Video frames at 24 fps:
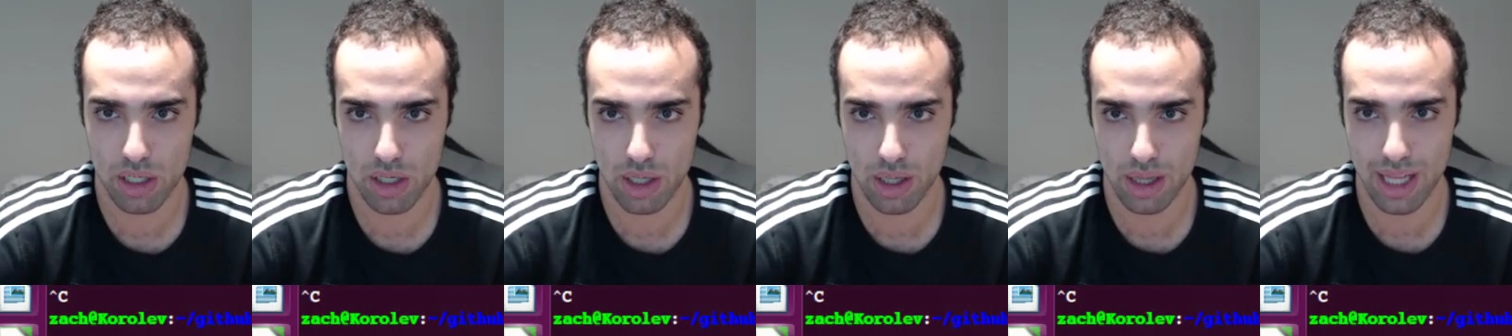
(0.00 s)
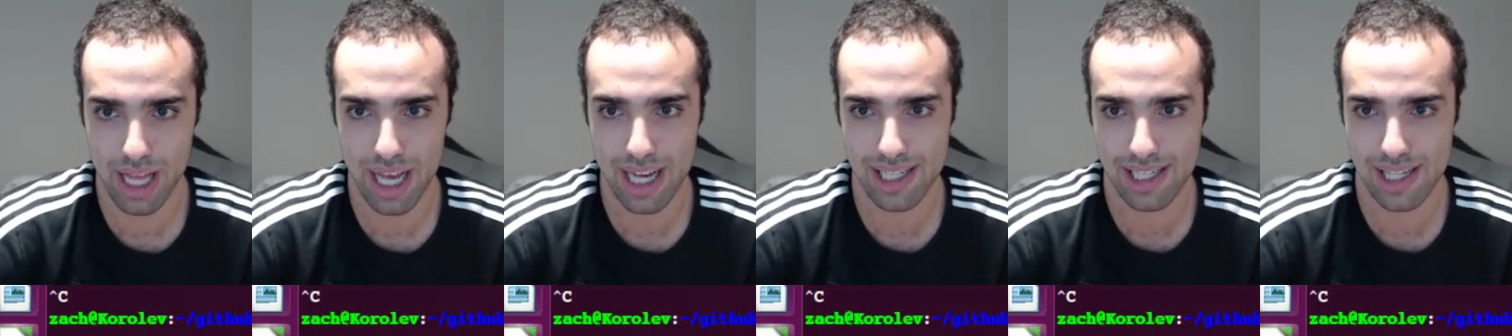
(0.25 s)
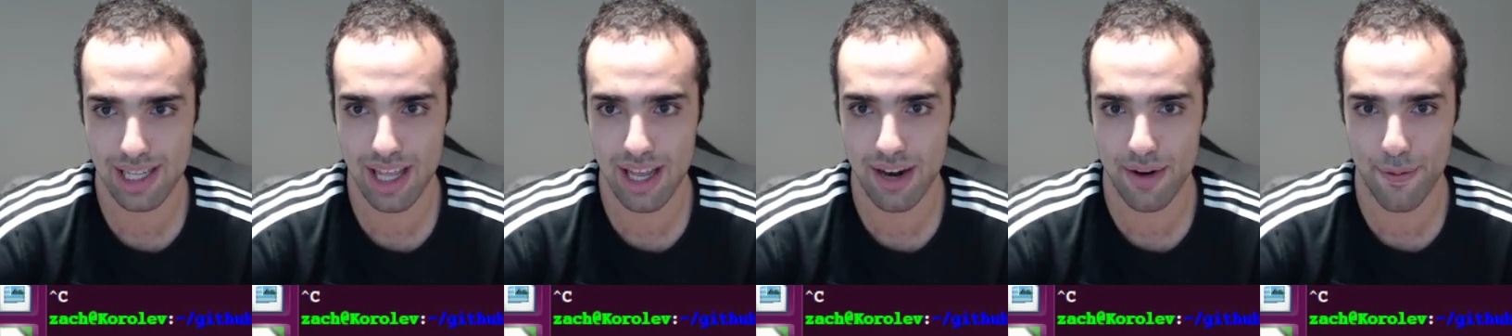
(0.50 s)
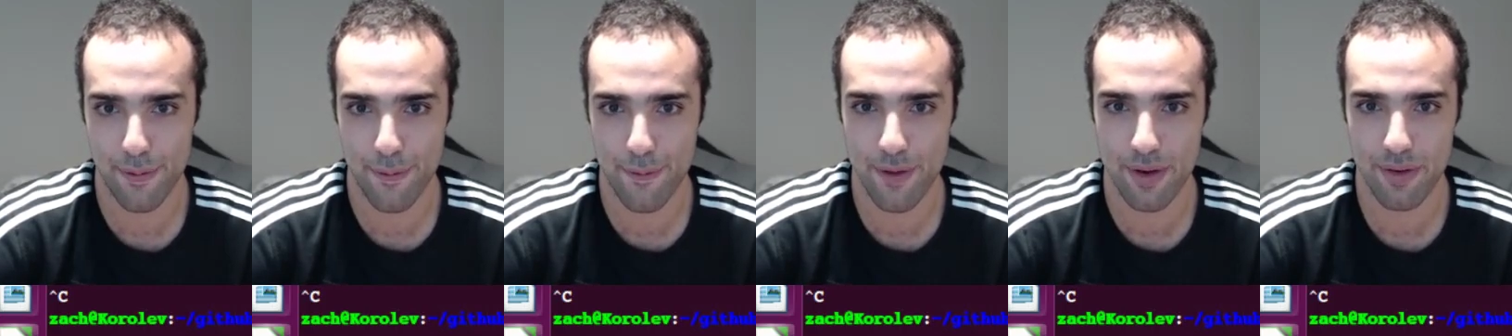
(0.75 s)
less
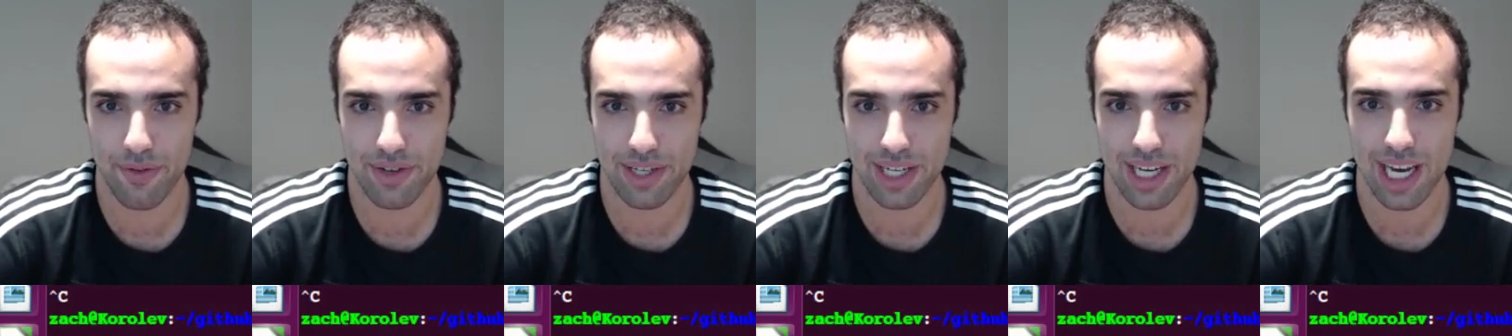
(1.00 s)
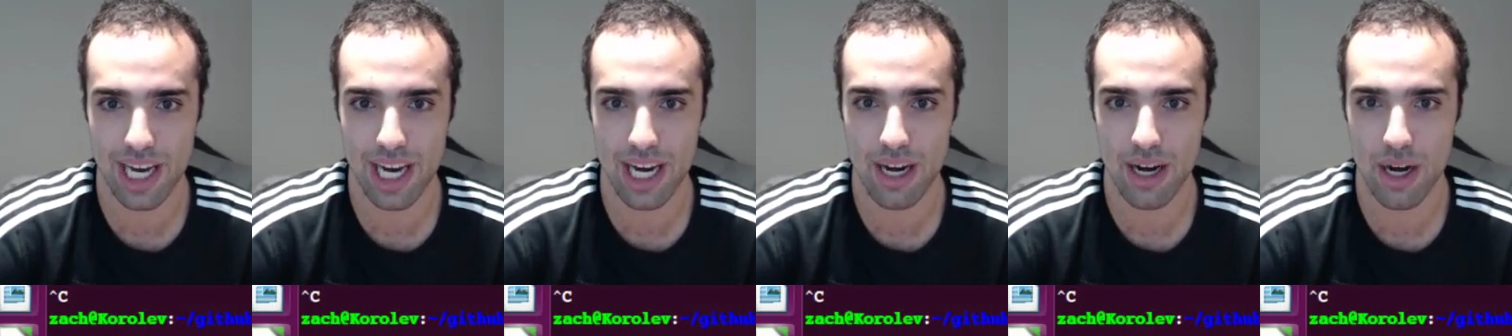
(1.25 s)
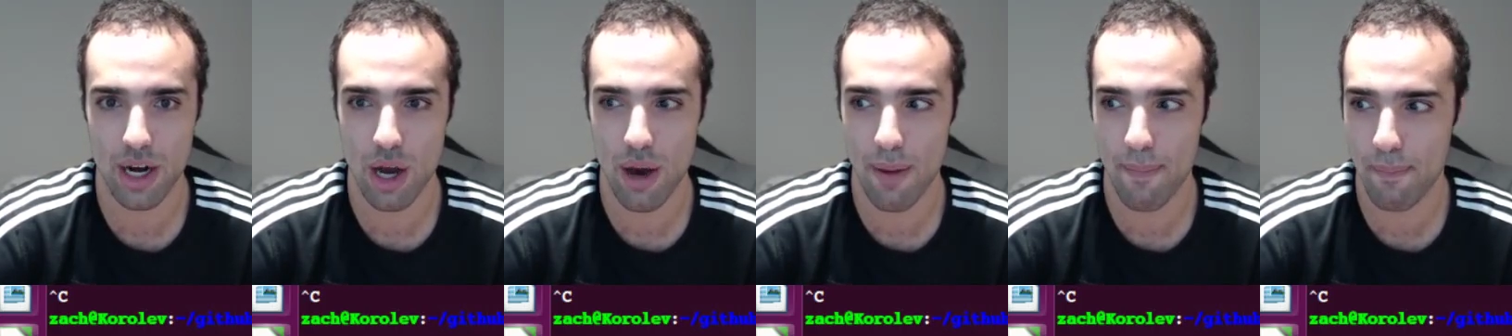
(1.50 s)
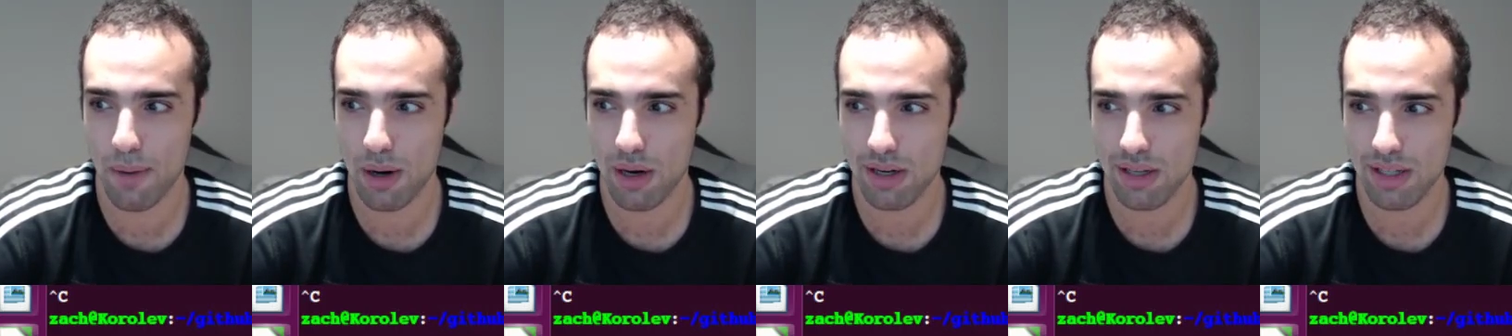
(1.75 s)
than 15
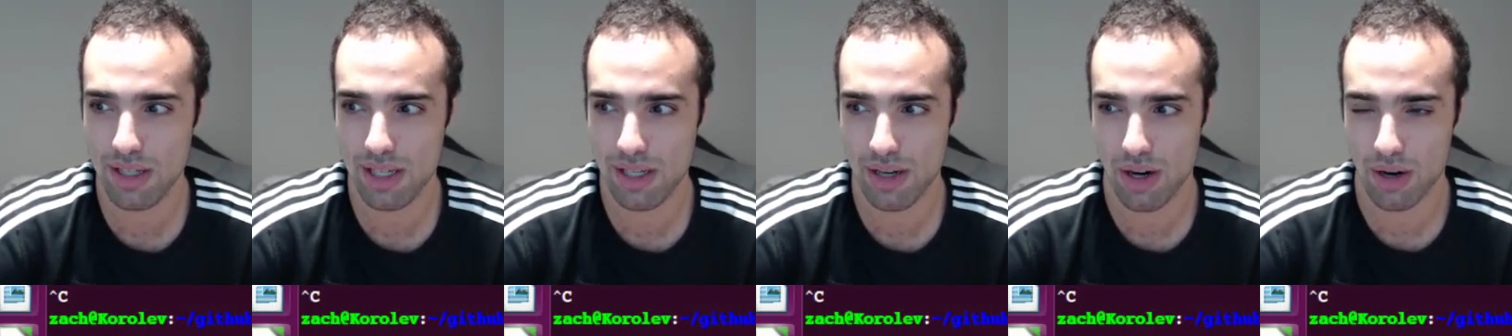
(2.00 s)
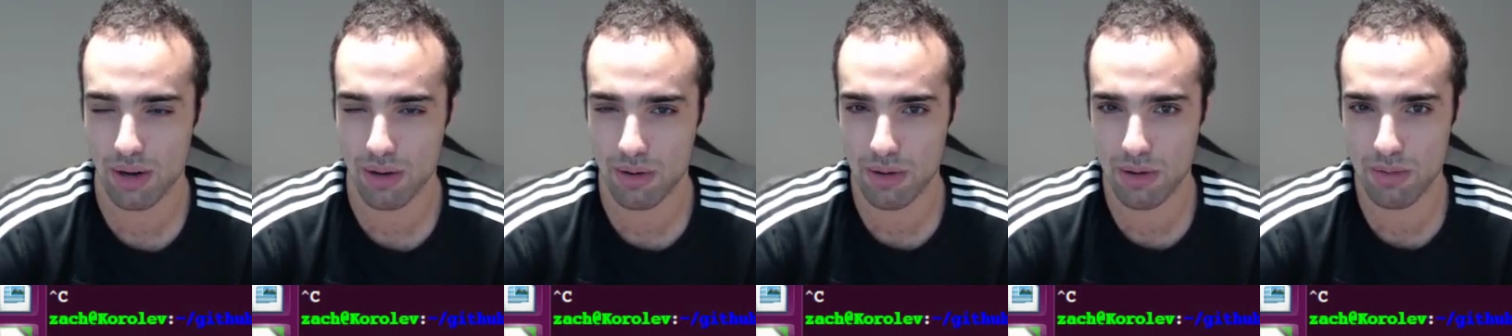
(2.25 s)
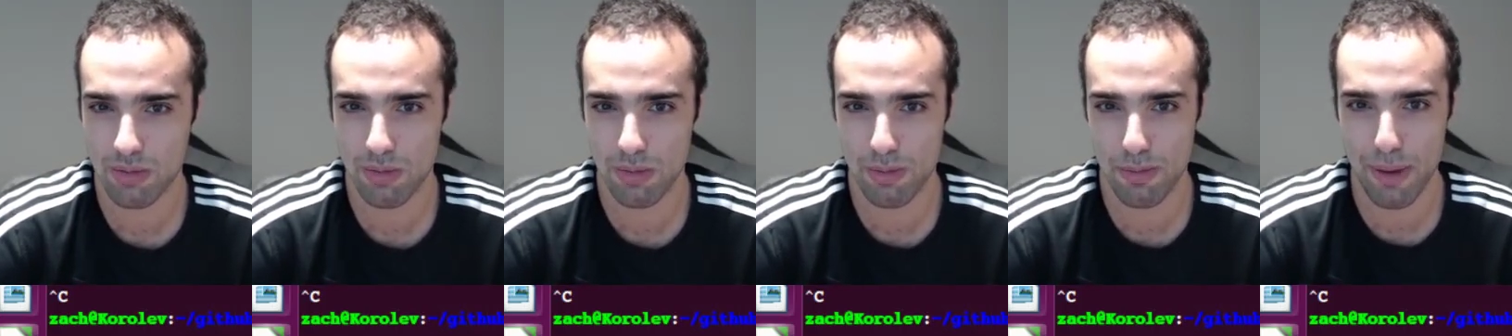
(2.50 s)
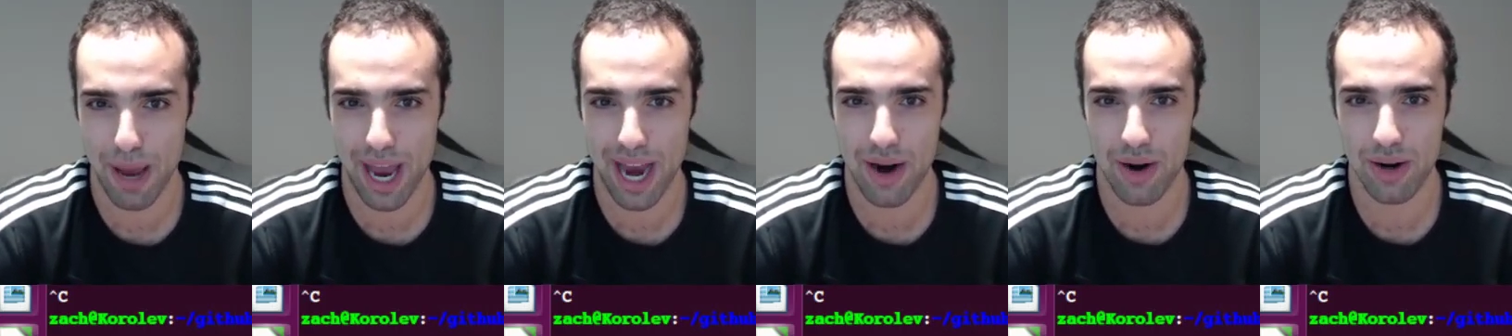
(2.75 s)
numbers or
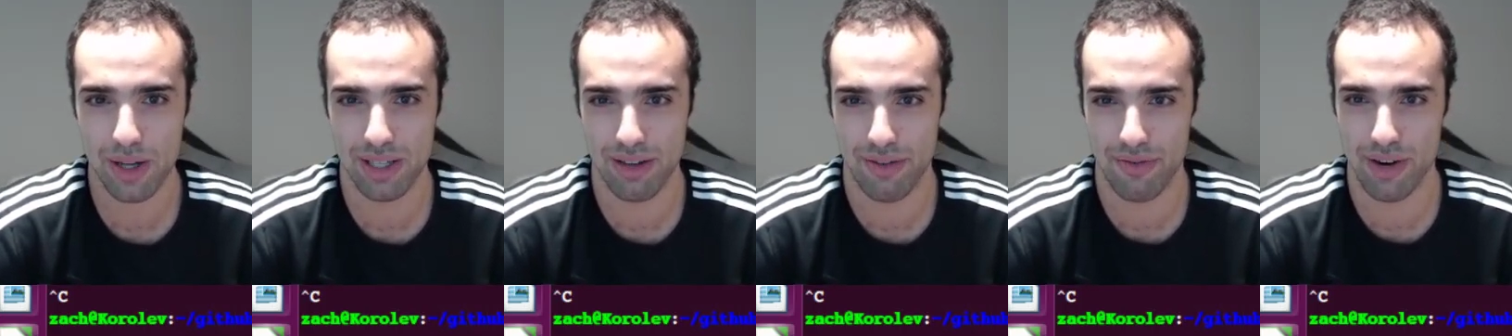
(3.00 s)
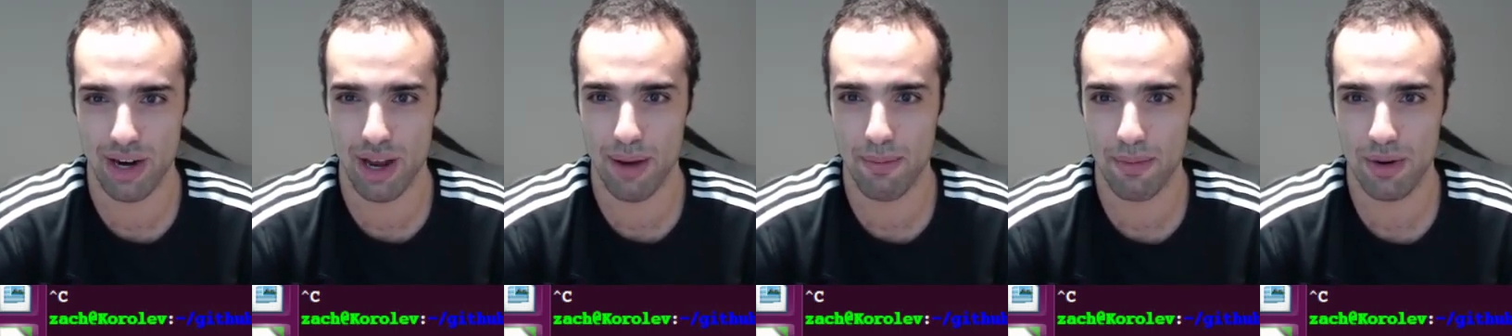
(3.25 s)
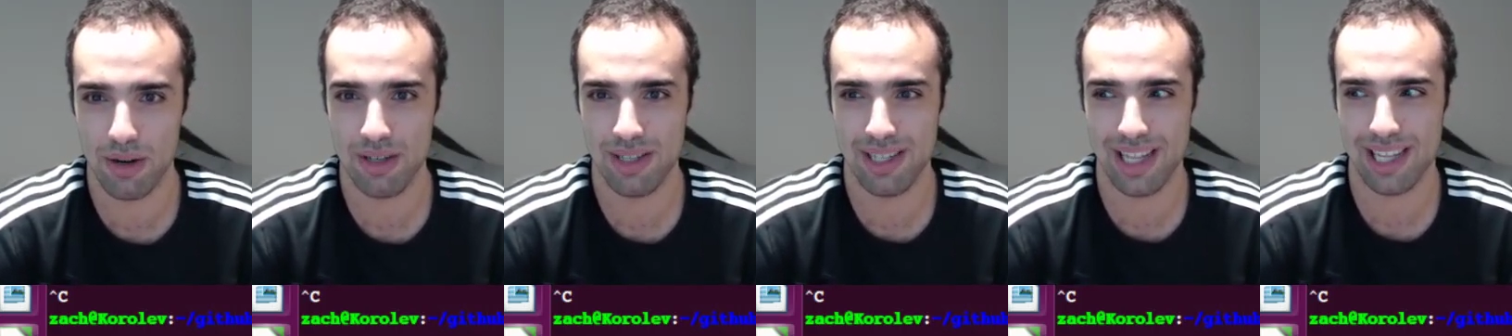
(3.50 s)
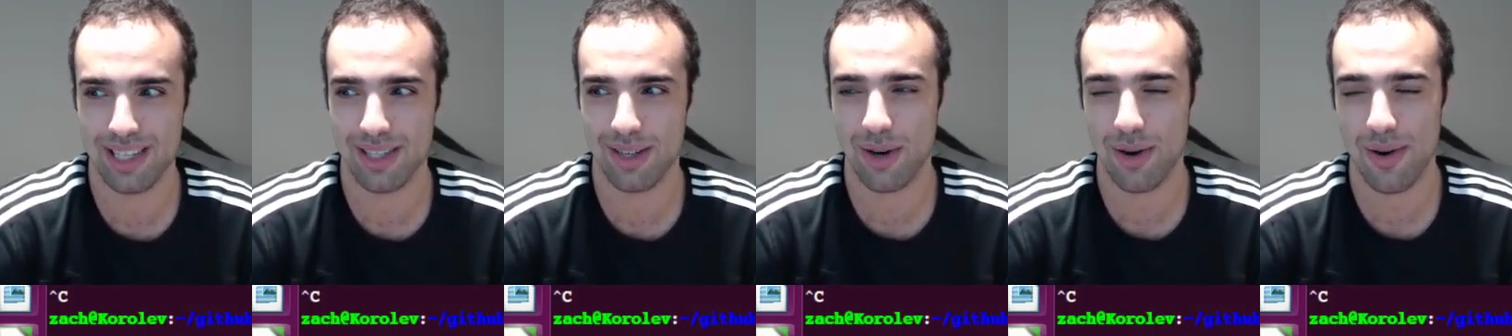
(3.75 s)
pairs of numbers?
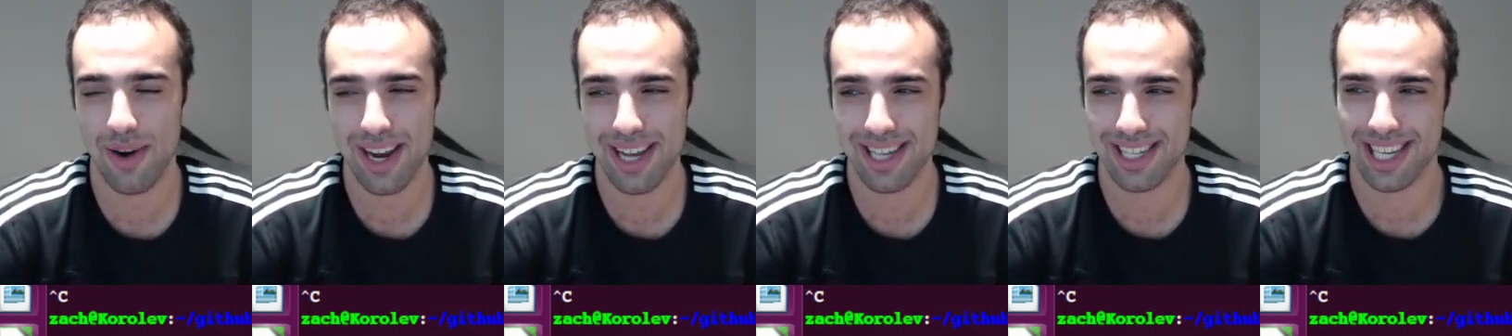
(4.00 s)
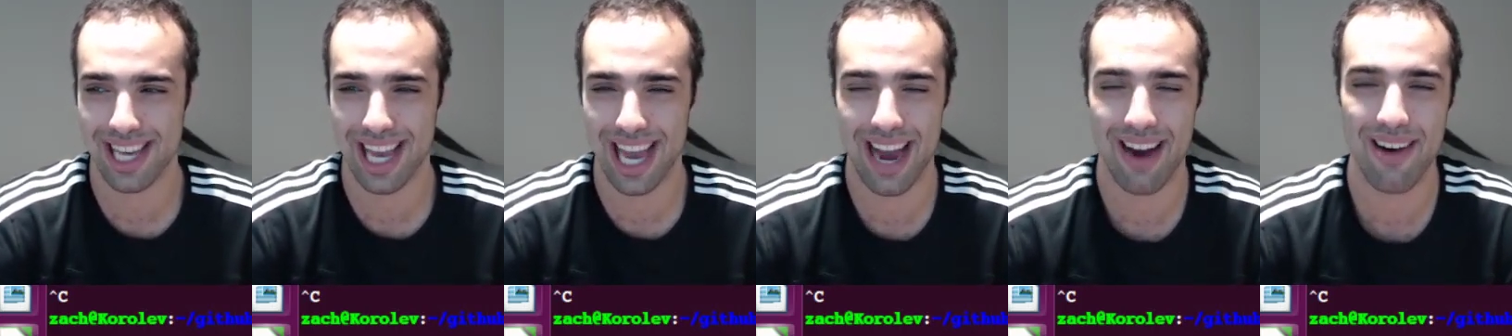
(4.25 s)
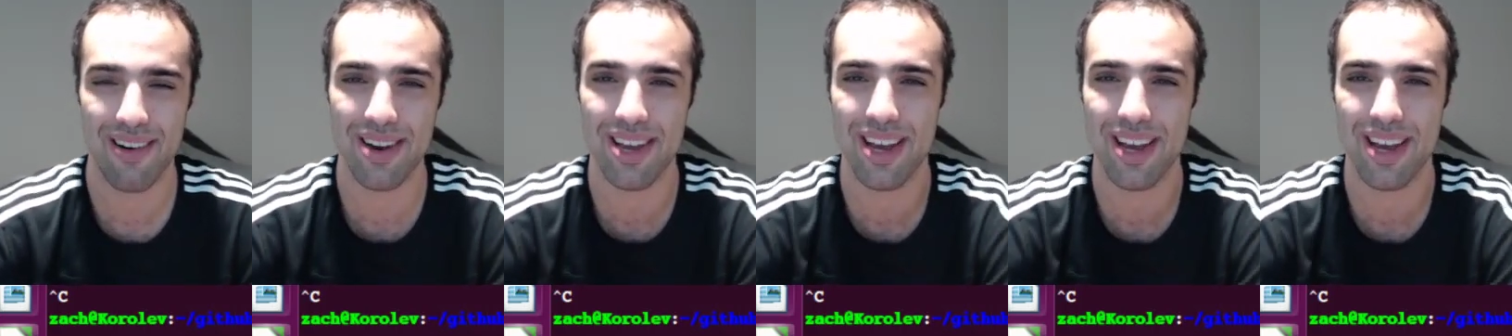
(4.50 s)
That's crazy. How are you